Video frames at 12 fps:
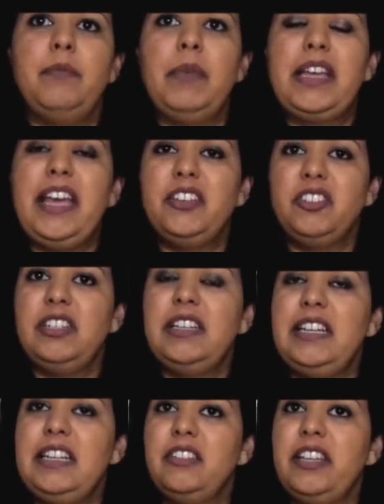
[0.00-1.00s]

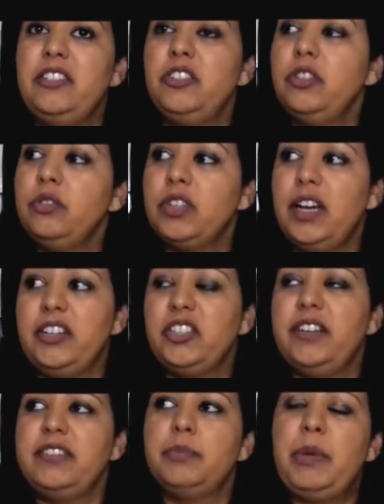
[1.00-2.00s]
occasionally they do Diet
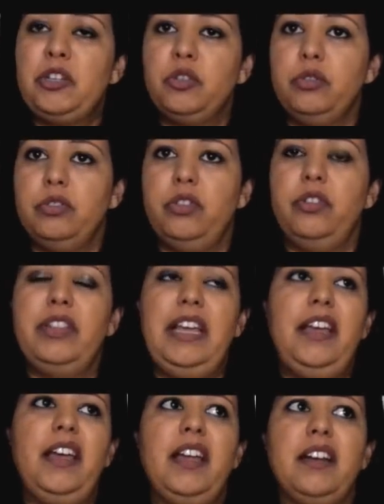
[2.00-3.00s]
Chef specials on
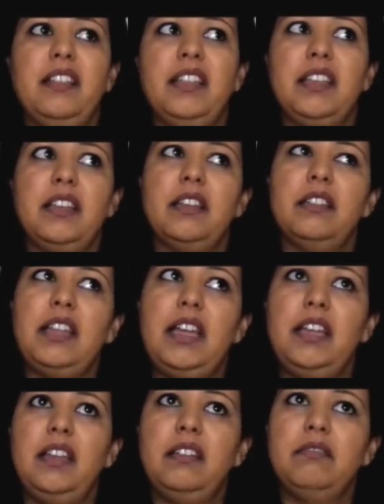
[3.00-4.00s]
there, and I think
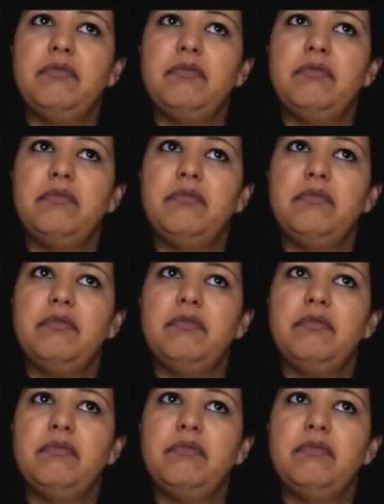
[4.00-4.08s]
they,